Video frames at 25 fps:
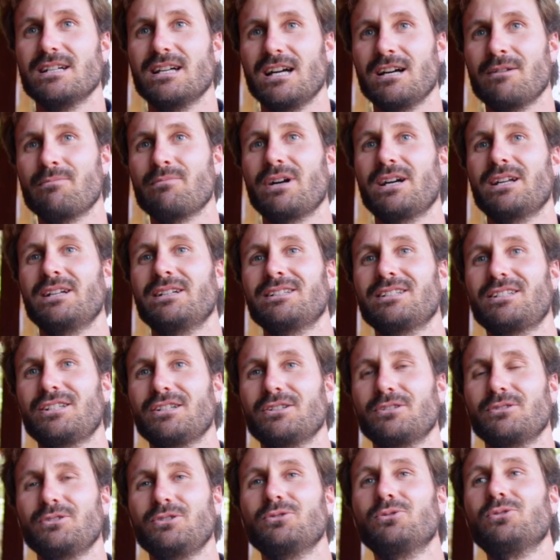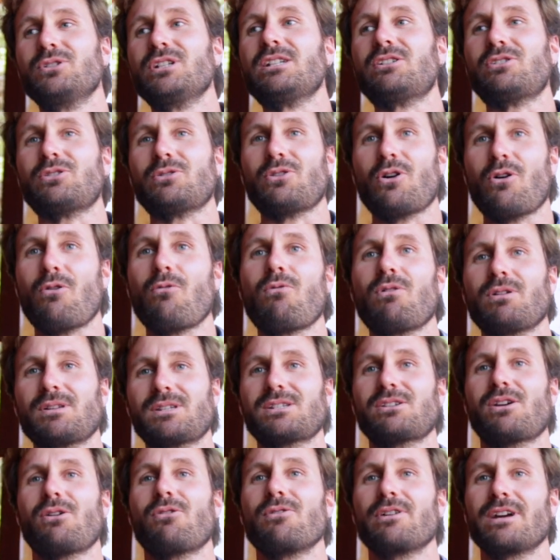and you need to know
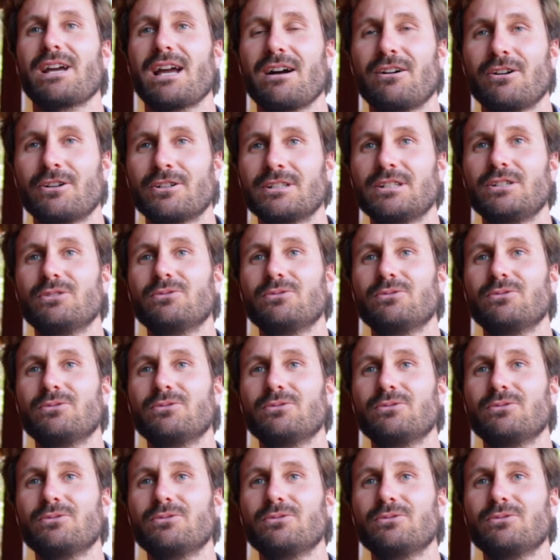what's going on,